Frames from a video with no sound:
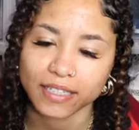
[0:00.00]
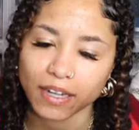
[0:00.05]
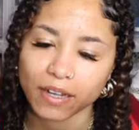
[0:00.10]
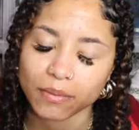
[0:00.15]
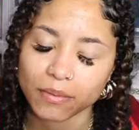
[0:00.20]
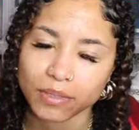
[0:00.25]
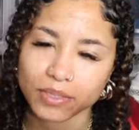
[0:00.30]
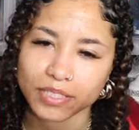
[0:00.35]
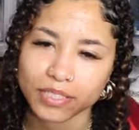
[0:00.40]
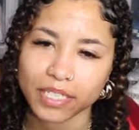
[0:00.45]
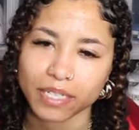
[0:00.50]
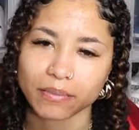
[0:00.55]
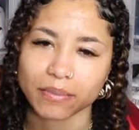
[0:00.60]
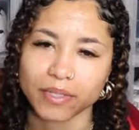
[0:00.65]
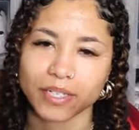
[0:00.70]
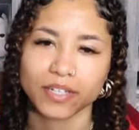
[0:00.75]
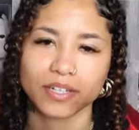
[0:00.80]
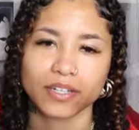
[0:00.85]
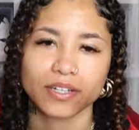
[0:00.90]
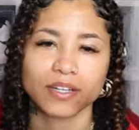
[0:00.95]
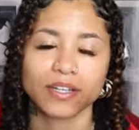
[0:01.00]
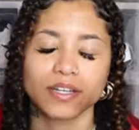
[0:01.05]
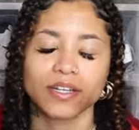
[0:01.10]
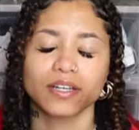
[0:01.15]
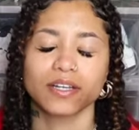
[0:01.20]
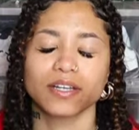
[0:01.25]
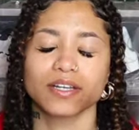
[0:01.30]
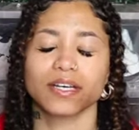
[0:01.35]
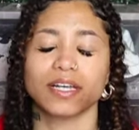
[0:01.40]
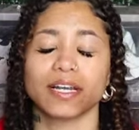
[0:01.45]
Almost damn near.
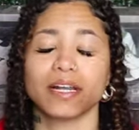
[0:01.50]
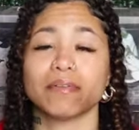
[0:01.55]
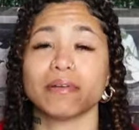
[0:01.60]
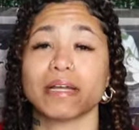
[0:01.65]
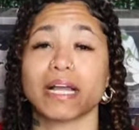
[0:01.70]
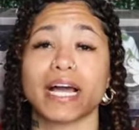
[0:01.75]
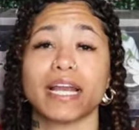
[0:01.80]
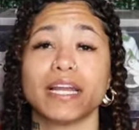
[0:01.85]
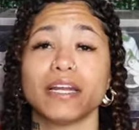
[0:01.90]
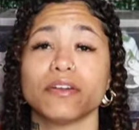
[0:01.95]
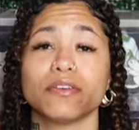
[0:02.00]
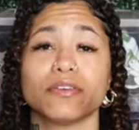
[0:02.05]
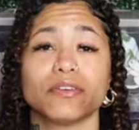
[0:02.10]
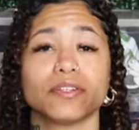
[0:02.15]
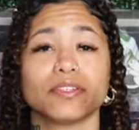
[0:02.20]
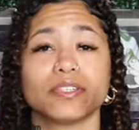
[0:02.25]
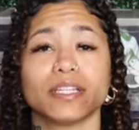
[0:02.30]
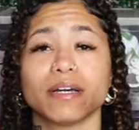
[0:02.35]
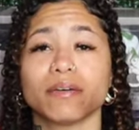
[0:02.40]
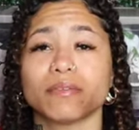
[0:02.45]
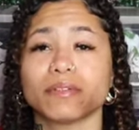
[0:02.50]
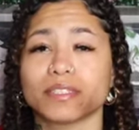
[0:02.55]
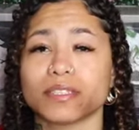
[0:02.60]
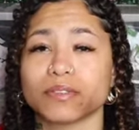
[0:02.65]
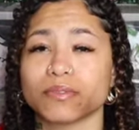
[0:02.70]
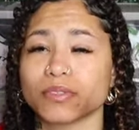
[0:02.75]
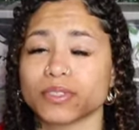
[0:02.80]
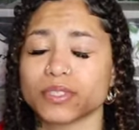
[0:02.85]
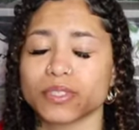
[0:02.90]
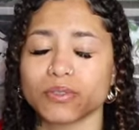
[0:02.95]
And I'm like, I don't know, that was
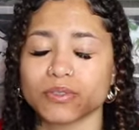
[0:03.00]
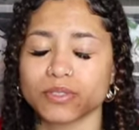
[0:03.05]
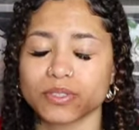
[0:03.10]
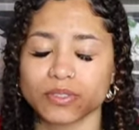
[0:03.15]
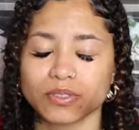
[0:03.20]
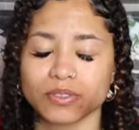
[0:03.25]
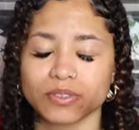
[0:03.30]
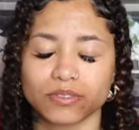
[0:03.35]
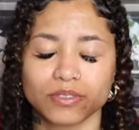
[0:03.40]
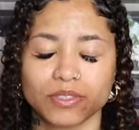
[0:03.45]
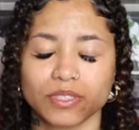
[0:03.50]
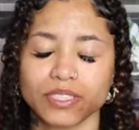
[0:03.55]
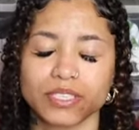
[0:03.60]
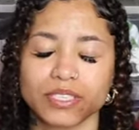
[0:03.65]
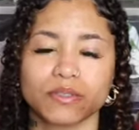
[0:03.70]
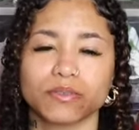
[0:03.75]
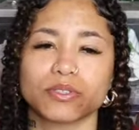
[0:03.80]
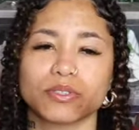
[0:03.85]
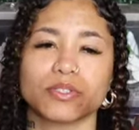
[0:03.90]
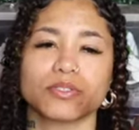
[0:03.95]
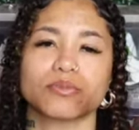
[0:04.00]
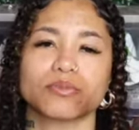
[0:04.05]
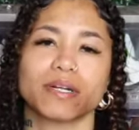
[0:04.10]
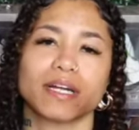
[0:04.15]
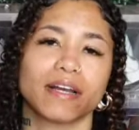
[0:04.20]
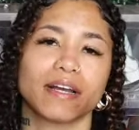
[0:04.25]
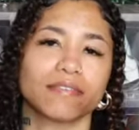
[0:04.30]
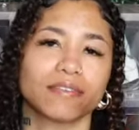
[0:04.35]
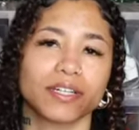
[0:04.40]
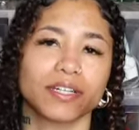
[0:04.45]
the results, you could see the results right
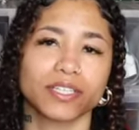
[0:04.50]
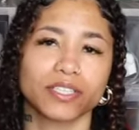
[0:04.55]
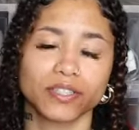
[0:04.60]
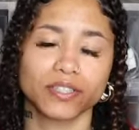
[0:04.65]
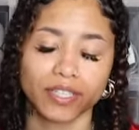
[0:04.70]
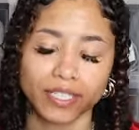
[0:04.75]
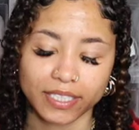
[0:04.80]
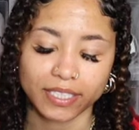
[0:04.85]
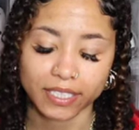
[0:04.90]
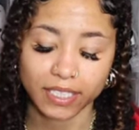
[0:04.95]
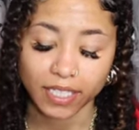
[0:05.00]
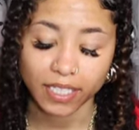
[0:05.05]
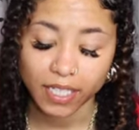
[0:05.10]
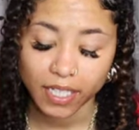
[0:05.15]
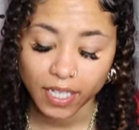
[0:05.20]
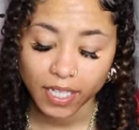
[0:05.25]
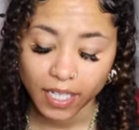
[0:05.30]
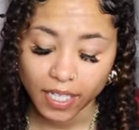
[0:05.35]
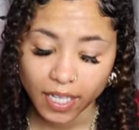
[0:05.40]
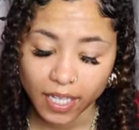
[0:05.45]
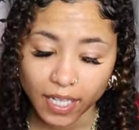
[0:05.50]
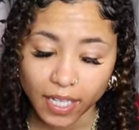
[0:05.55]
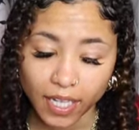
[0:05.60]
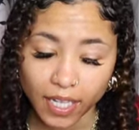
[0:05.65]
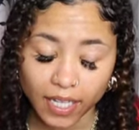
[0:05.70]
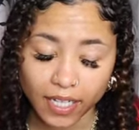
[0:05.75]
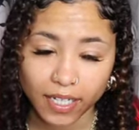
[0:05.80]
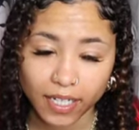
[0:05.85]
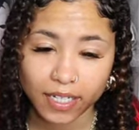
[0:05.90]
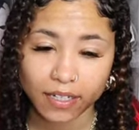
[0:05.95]
after, that's crazy.
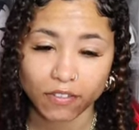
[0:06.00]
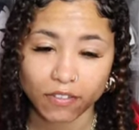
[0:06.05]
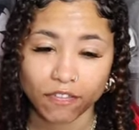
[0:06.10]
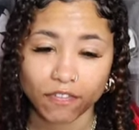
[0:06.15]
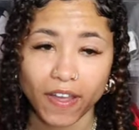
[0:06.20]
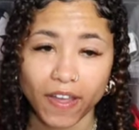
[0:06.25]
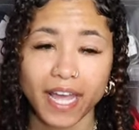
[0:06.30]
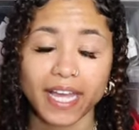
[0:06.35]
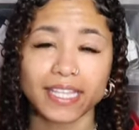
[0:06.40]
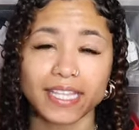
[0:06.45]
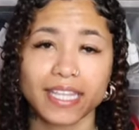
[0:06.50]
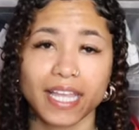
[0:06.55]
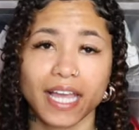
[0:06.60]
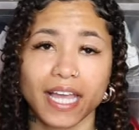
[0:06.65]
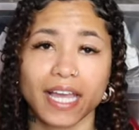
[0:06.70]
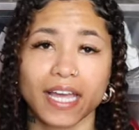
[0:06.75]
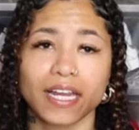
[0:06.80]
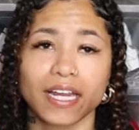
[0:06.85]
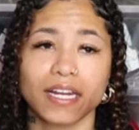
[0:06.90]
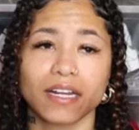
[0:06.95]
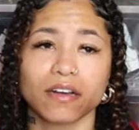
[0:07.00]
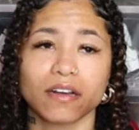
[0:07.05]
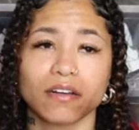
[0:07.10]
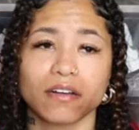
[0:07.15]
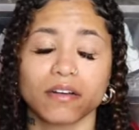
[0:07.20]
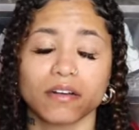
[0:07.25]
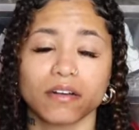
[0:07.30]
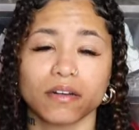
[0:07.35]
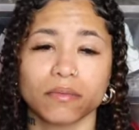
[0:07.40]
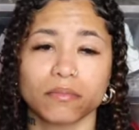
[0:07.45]
And then the fact that
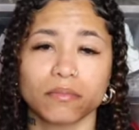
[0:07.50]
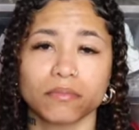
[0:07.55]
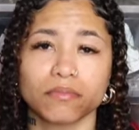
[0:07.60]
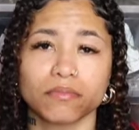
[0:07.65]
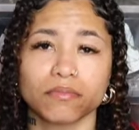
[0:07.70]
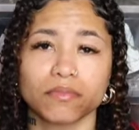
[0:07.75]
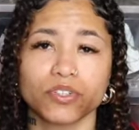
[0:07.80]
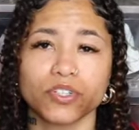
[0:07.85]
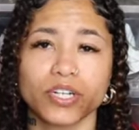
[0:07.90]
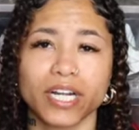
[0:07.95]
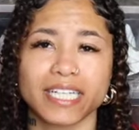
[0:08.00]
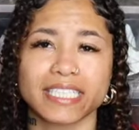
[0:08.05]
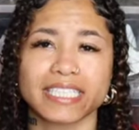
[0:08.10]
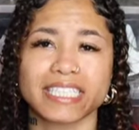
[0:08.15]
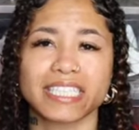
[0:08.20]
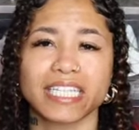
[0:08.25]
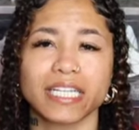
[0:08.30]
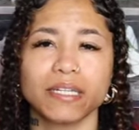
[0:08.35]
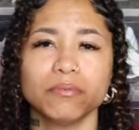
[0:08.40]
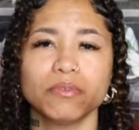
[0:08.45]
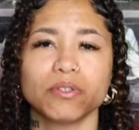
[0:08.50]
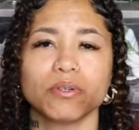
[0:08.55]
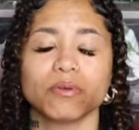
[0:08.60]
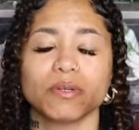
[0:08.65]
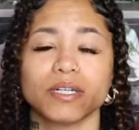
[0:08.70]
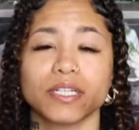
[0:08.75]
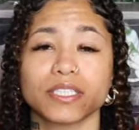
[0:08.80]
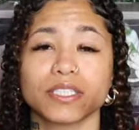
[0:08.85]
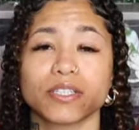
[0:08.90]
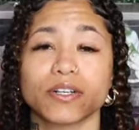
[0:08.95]
you're not sleep
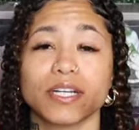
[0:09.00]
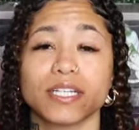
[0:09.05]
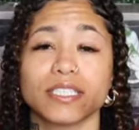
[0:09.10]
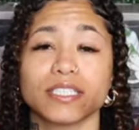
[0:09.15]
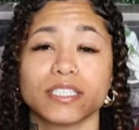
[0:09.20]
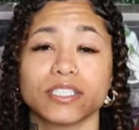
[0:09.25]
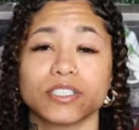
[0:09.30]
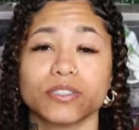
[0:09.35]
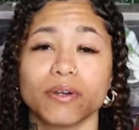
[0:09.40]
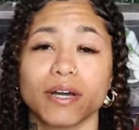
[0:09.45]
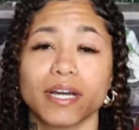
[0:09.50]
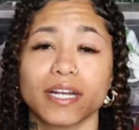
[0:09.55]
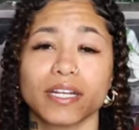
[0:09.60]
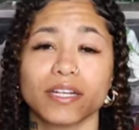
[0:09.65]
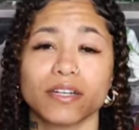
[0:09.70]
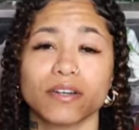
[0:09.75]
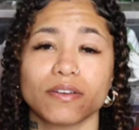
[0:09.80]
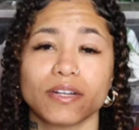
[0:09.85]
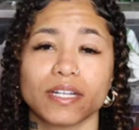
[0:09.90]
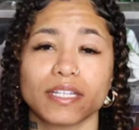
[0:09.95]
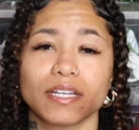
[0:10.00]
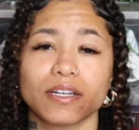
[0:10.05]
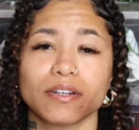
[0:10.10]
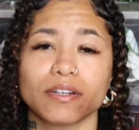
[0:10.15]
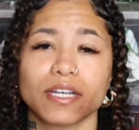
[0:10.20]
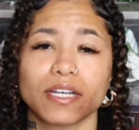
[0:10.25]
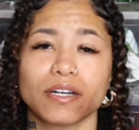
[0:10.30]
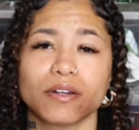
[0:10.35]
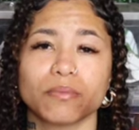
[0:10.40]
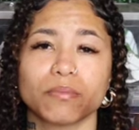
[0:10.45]
through it is crazy too. I didn't know
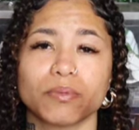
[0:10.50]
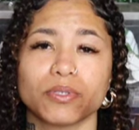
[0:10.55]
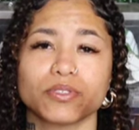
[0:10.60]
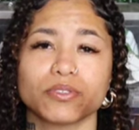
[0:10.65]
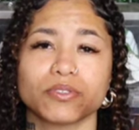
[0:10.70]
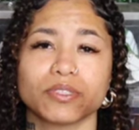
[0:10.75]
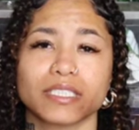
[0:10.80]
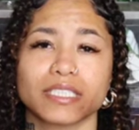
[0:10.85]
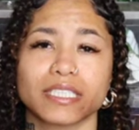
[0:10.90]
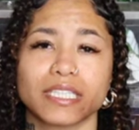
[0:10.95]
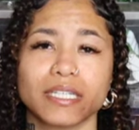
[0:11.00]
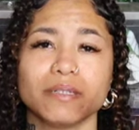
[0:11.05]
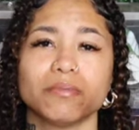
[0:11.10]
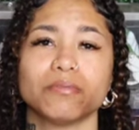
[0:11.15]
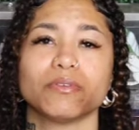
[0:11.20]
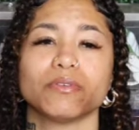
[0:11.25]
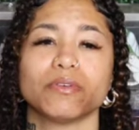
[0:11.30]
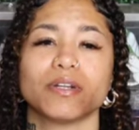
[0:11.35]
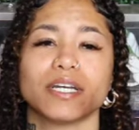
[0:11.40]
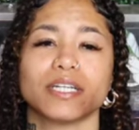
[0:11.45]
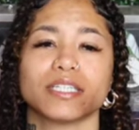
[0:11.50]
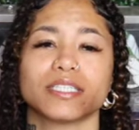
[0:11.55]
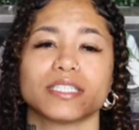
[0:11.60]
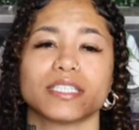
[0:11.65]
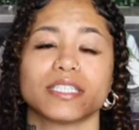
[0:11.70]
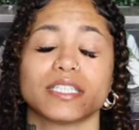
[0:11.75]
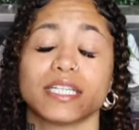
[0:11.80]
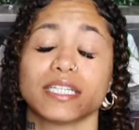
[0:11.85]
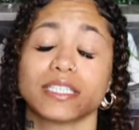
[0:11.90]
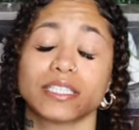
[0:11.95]
that they don't put you to sleep through that
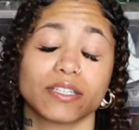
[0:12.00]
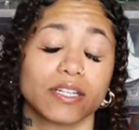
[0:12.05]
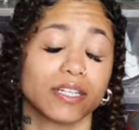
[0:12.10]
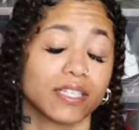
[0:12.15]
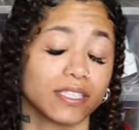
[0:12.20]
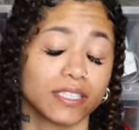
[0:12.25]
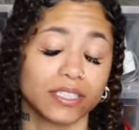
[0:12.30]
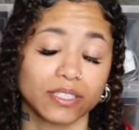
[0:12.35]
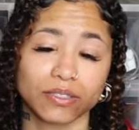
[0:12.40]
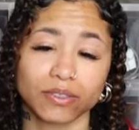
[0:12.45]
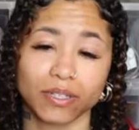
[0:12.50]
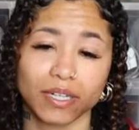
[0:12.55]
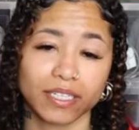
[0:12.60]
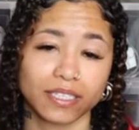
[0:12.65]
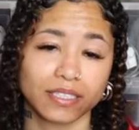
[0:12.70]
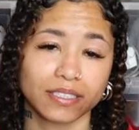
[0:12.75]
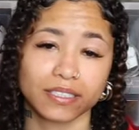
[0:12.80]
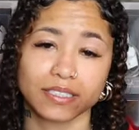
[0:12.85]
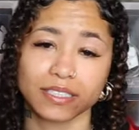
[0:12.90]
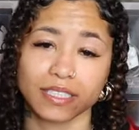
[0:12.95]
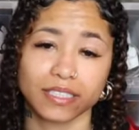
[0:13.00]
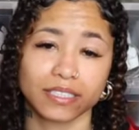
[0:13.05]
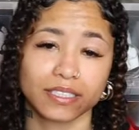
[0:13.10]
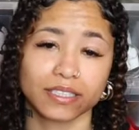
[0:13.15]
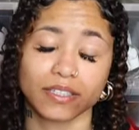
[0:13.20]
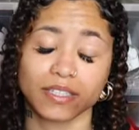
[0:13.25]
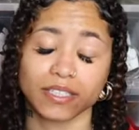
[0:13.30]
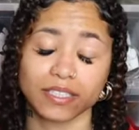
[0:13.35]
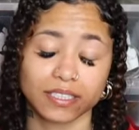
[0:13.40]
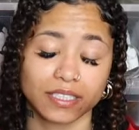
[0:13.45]
shit. That's crazy too. That's
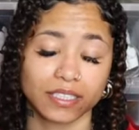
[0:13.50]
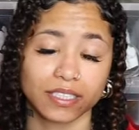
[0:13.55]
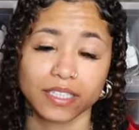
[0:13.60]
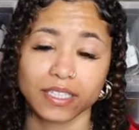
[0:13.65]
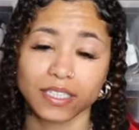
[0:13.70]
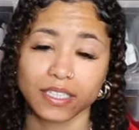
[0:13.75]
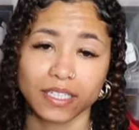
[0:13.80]
crazy.